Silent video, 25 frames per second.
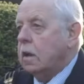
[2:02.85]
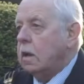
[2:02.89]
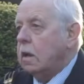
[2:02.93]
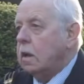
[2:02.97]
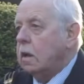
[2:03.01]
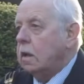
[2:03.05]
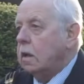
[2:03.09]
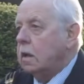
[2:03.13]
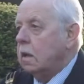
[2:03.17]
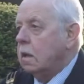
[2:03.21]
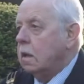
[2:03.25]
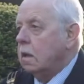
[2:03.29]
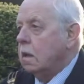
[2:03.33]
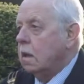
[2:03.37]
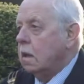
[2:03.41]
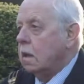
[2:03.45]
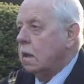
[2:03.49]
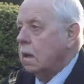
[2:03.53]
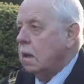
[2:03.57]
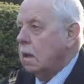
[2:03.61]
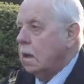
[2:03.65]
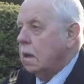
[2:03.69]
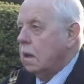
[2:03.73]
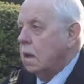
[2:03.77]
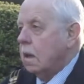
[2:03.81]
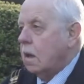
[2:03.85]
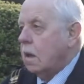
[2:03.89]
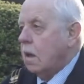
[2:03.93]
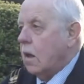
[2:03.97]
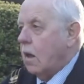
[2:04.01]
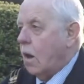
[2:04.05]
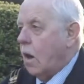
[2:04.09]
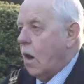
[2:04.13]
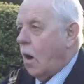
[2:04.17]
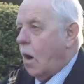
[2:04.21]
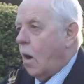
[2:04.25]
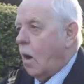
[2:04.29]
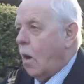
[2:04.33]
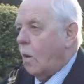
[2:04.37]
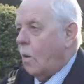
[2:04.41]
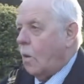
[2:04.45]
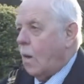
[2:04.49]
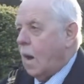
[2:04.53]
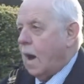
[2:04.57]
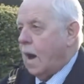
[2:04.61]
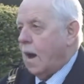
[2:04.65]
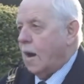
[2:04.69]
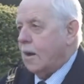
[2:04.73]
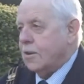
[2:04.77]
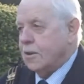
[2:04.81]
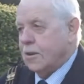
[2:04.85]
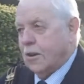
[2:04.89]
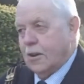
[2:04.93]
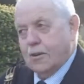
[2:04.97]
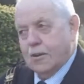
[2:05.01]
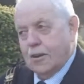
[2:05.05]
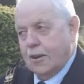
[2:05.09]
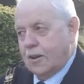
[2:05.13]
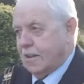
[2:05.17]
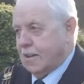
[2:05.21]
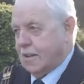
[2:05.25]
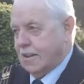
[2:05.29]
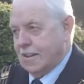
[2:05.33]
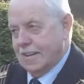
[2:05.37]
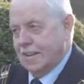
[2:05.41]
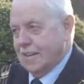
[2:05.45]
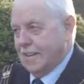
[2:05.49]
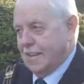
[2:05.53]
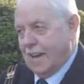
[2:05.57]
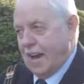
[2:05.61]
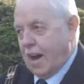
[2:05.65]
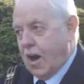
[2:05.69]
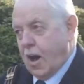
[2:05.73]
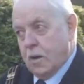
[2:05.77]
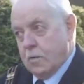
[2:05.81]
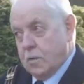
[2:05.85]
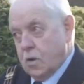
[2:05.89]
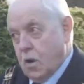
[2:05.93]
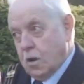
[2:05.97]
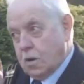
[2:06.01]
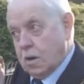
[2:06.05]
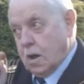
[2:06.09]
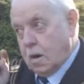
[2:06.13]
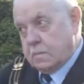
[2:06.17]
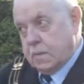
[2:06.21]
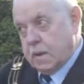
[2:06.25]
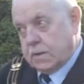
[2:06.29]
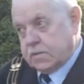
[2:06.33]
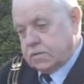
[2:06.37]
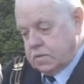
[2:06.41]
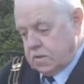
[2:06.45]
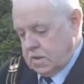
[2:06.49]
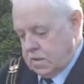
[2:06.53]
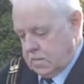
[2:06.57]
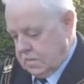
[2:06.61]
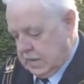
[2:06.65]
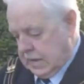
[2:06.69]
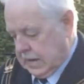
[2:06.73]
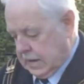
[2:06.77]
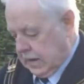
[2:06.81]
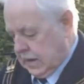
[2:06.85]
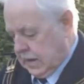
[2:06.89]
Alice, Alice, Alice, Alice, Alice, hope you're not better than me.